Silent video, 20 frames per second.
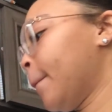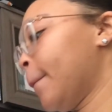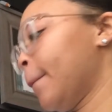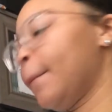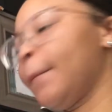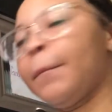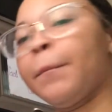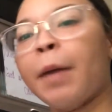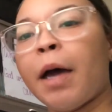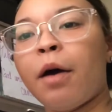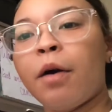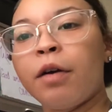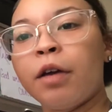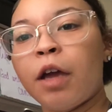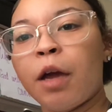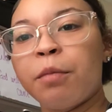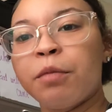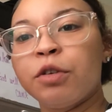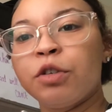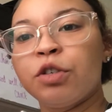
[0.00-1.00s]

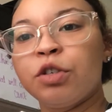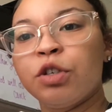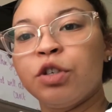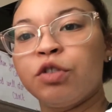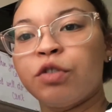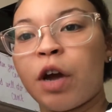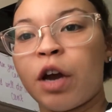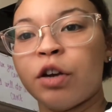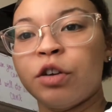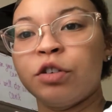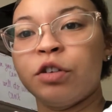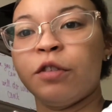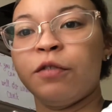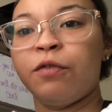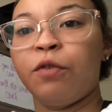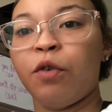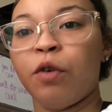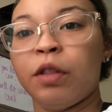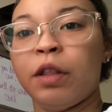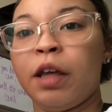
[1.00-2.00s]
biochemistry strategy
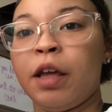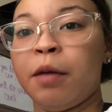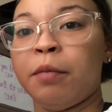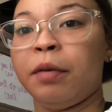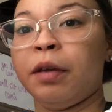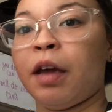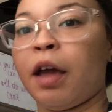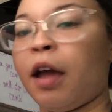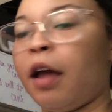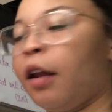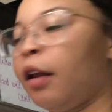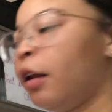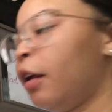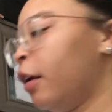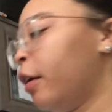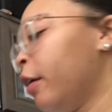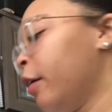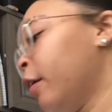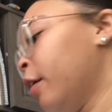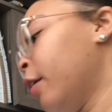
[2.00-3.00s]
for the MCAT.
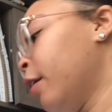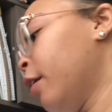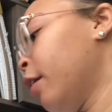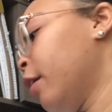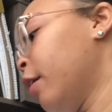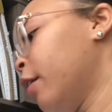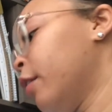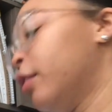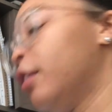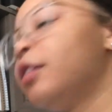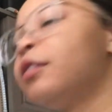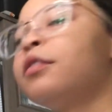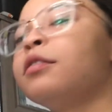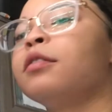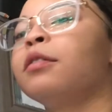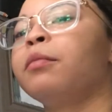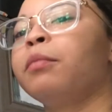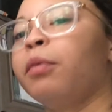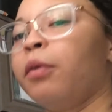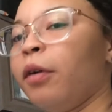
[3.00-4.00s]
This is
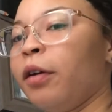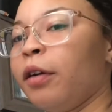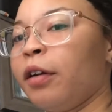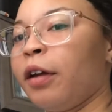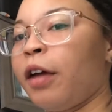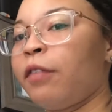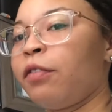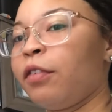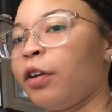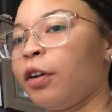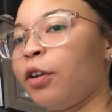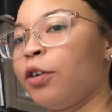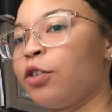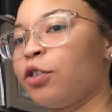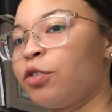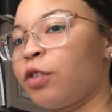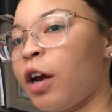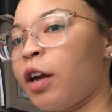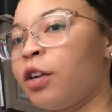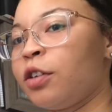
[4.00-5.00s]
important. I feel like your
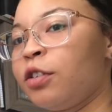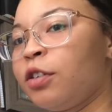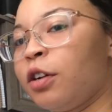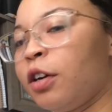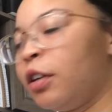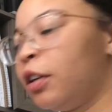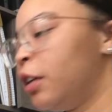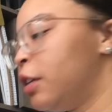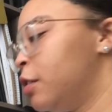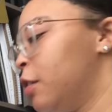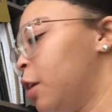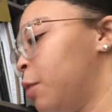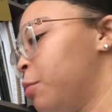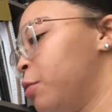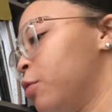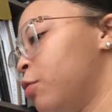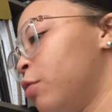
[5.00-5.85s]
strategy on the exam is really